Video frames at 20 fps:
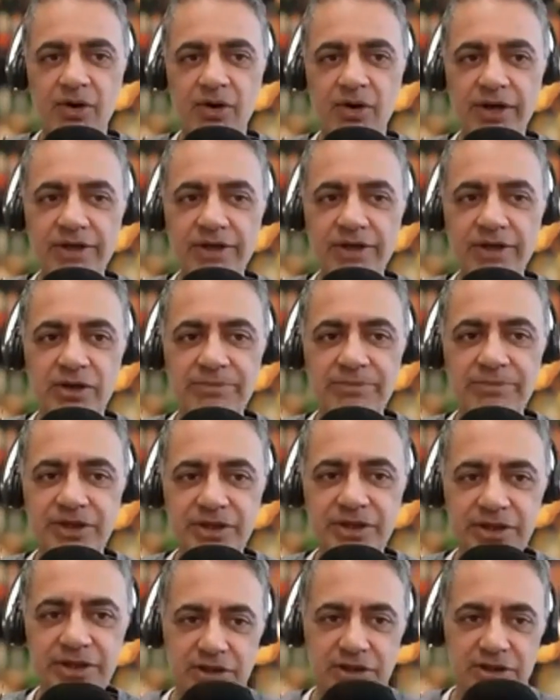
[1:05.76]
obviously be
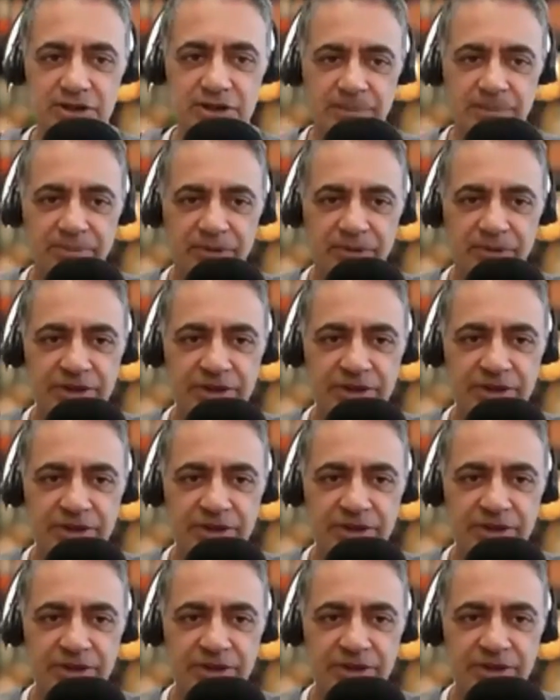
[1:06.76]
the right time to
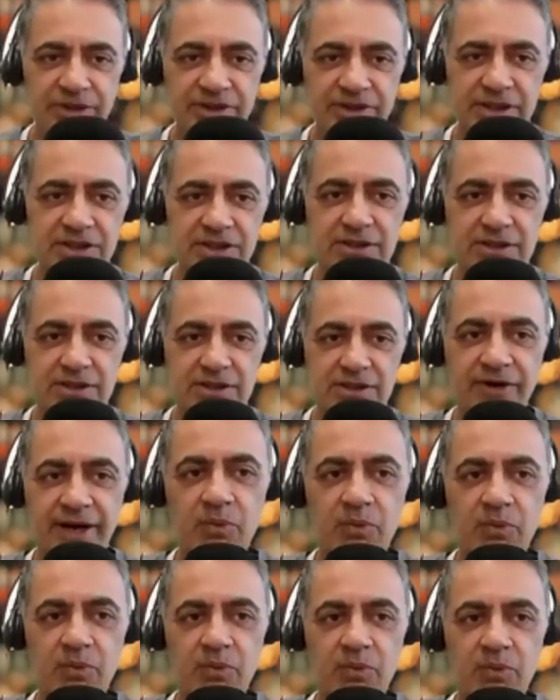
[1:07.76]
jump on this and just to
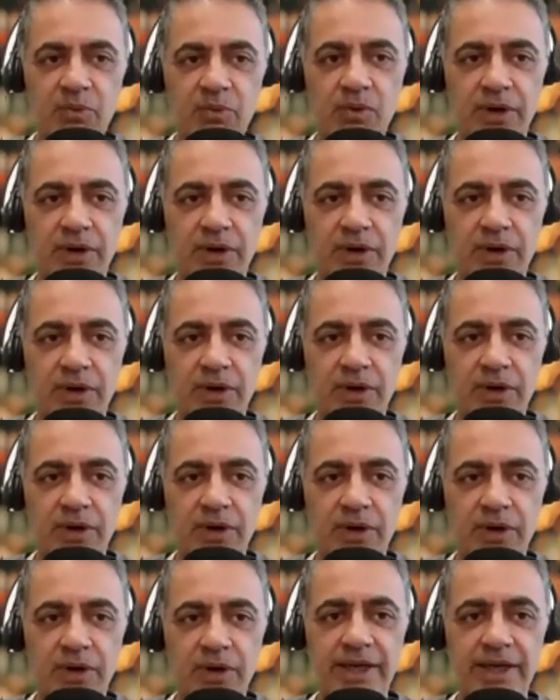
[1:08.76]
find out
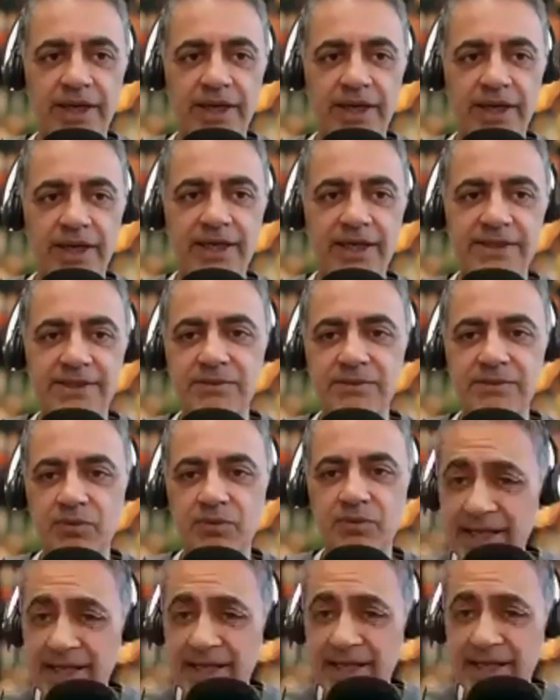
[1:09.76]
is what
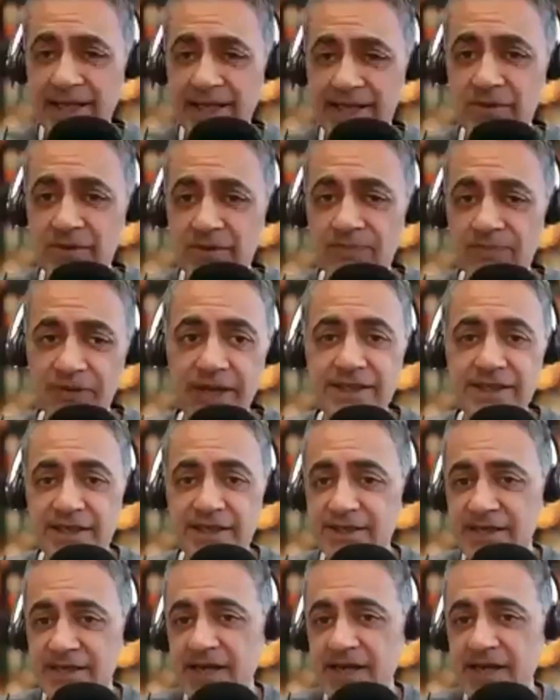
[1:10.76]
is actually happening,
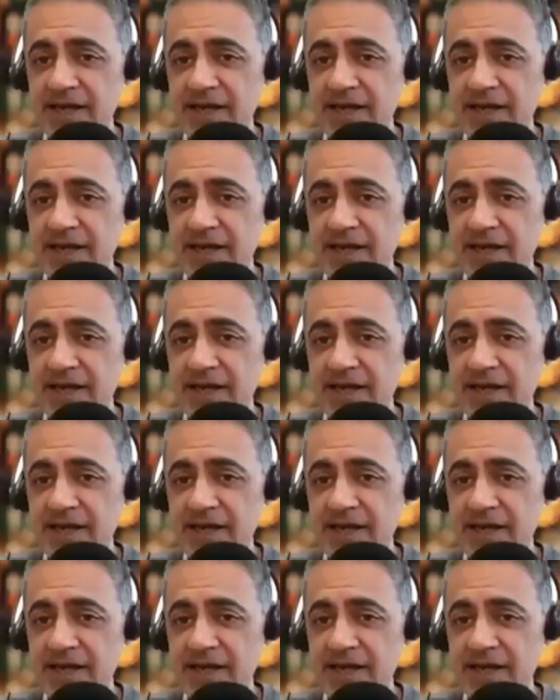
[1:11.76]
because